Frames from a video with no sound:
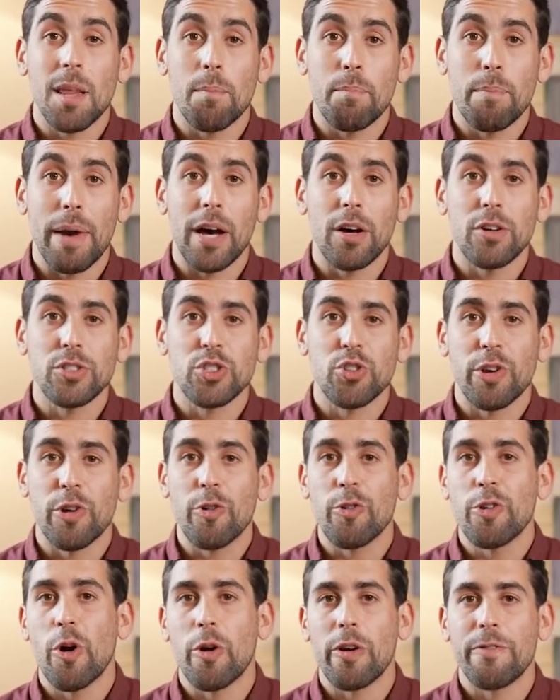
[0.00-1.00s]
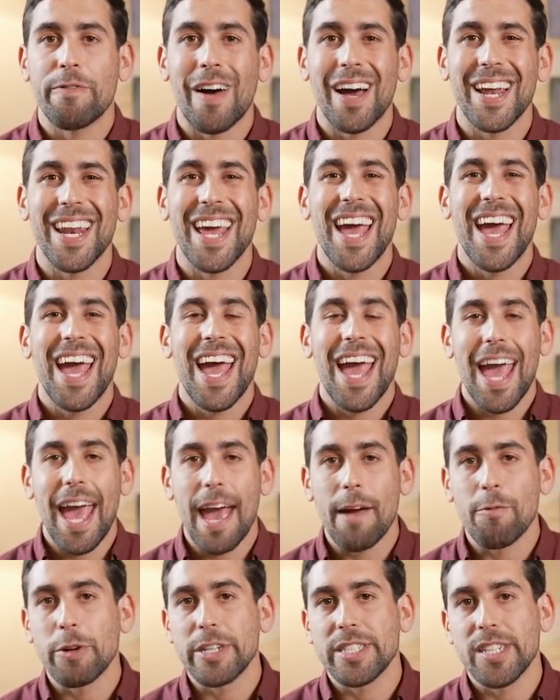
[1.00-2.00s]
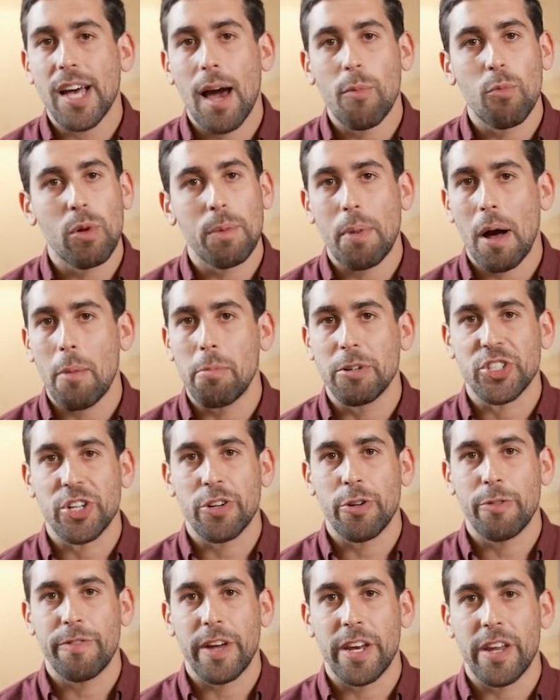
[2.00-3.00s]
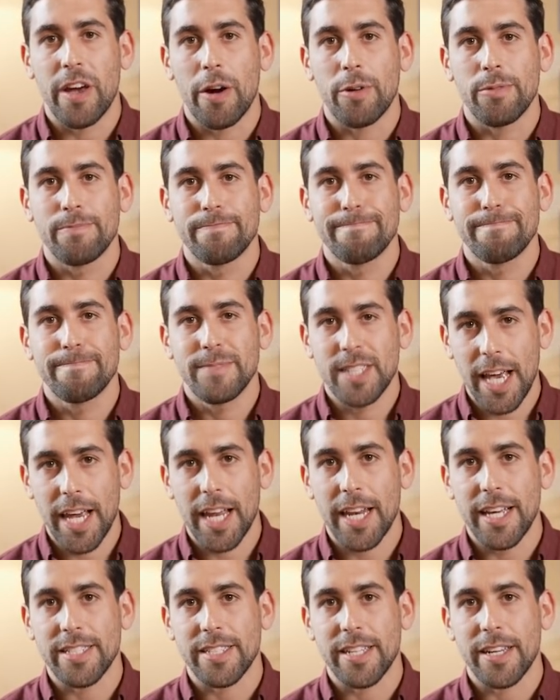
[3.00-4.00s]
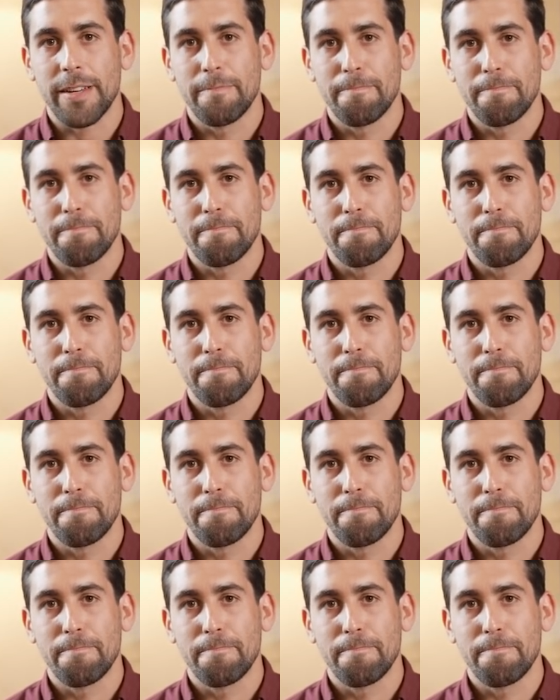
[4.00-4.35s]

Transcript: the bell so you're notified every time we publish a new video. Take it easy.